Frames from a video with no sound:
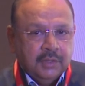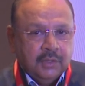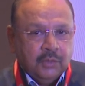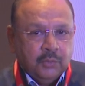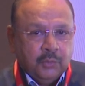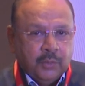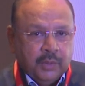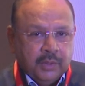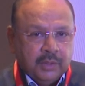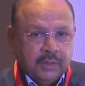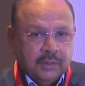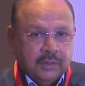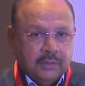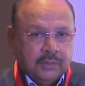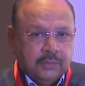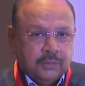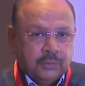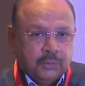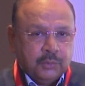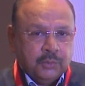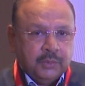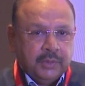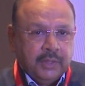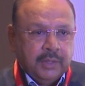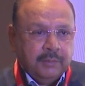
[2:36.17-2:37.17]
when
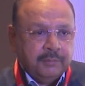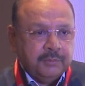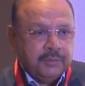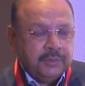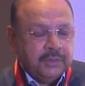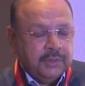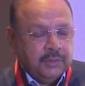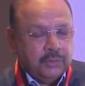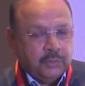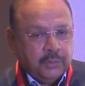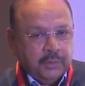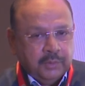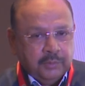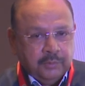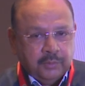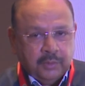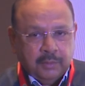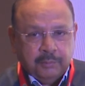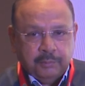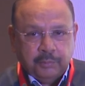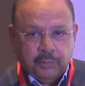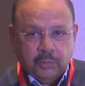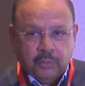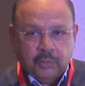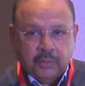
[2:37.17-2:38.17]
through the MCA
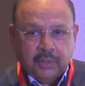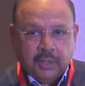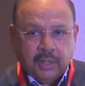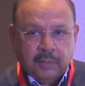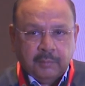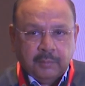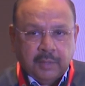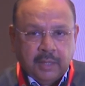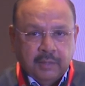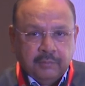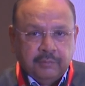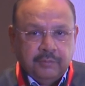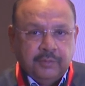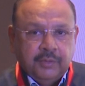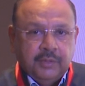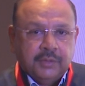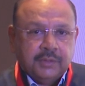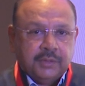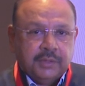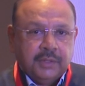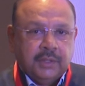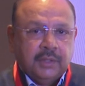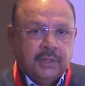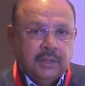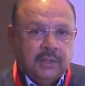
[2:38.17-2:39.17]
21 program, every
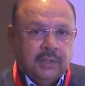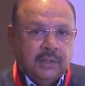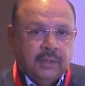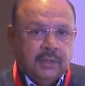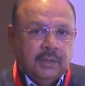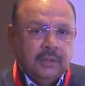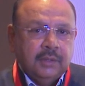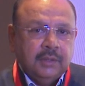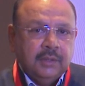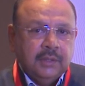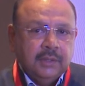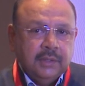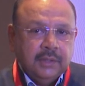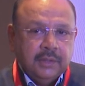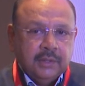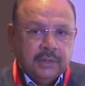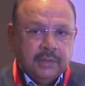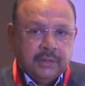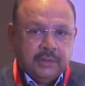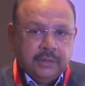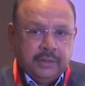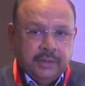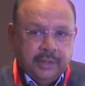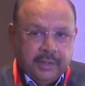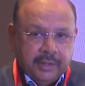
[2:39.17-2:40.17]
single
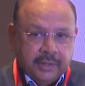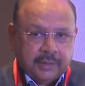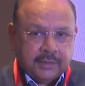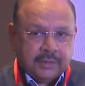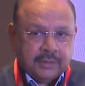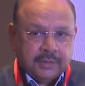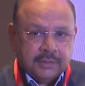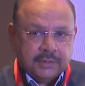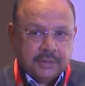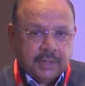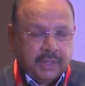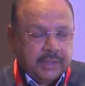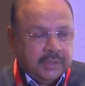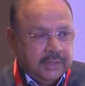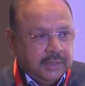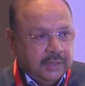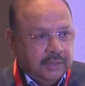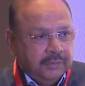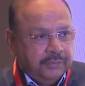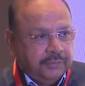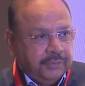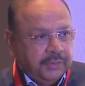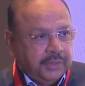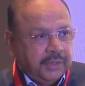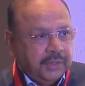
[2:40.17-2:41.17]
director's
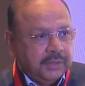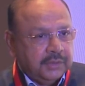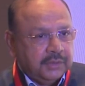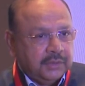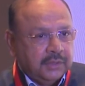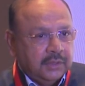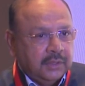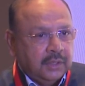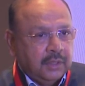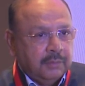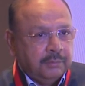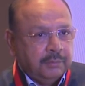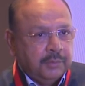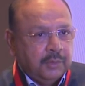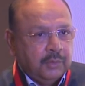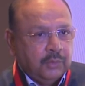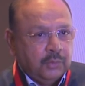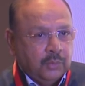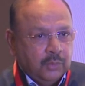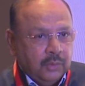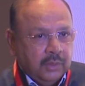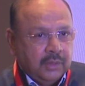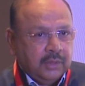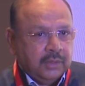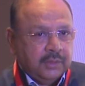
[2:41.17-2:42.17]
identification number
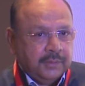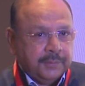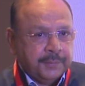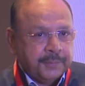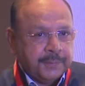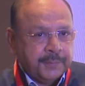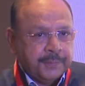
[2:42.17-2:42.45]
holder